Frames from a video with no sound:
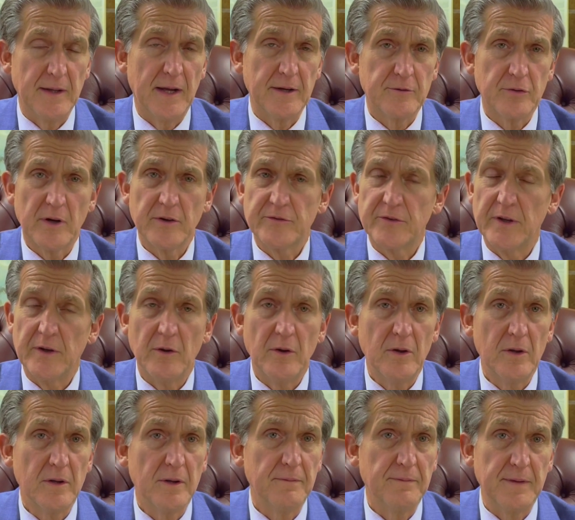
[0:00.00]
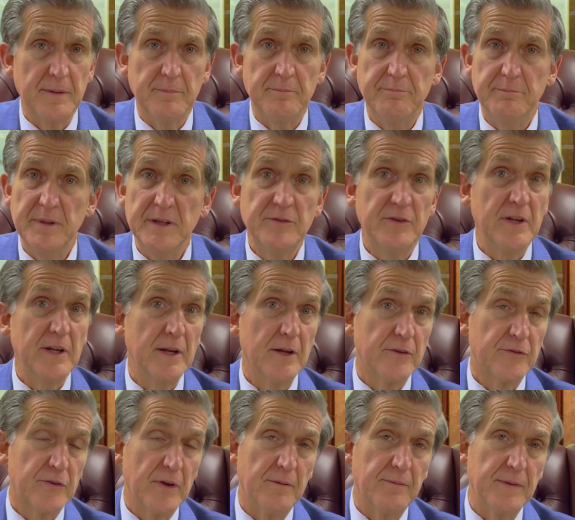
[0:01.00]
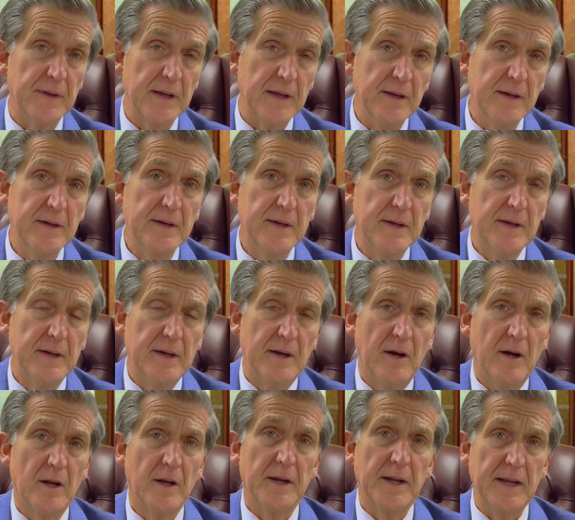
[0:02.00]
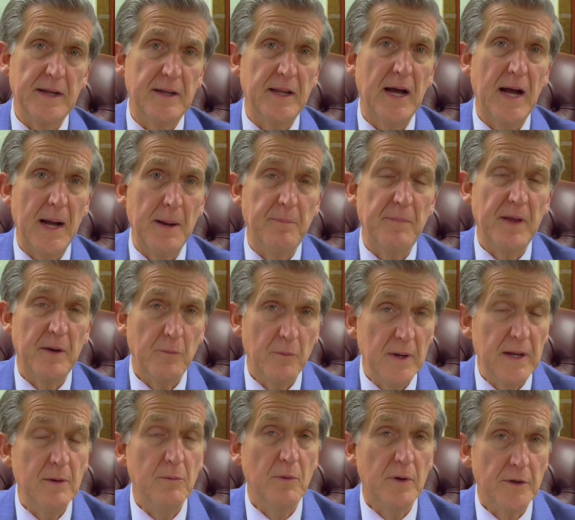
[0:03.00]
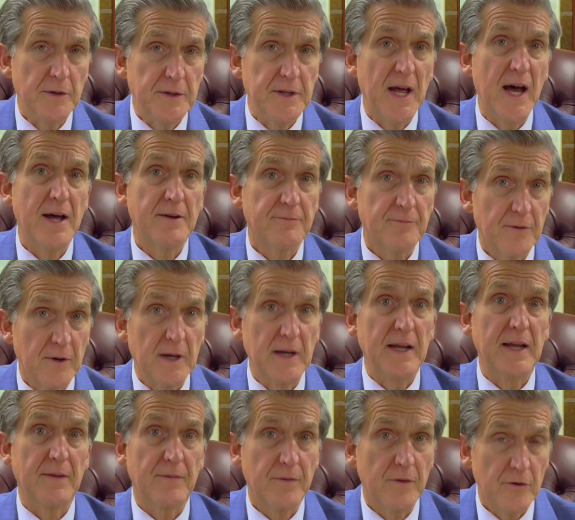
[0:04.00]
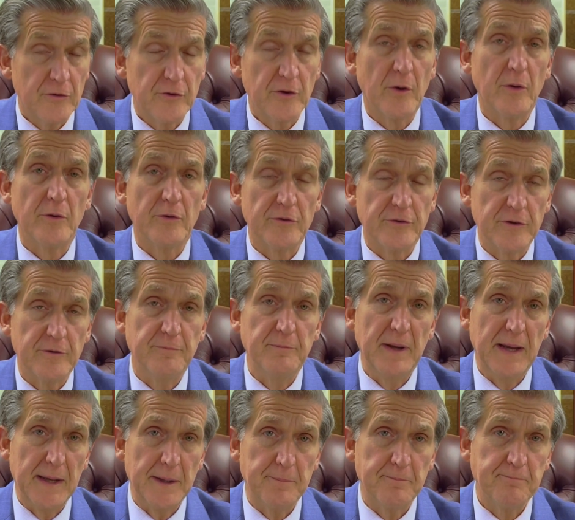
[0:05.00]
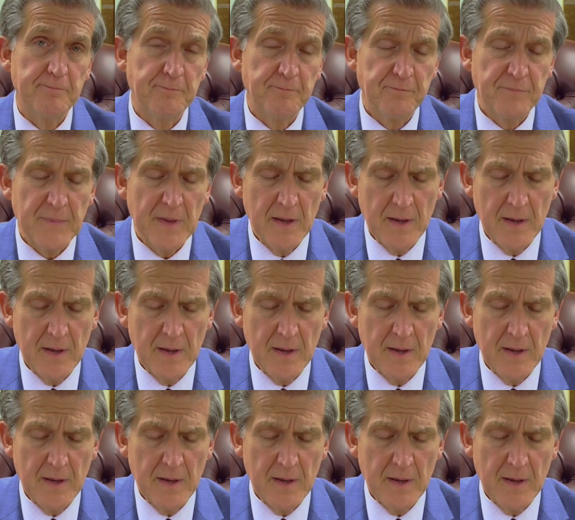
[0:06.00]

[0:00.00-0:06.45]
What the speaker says: And I trust in all of the busyness of the holiday time that we will not forget the souls of men.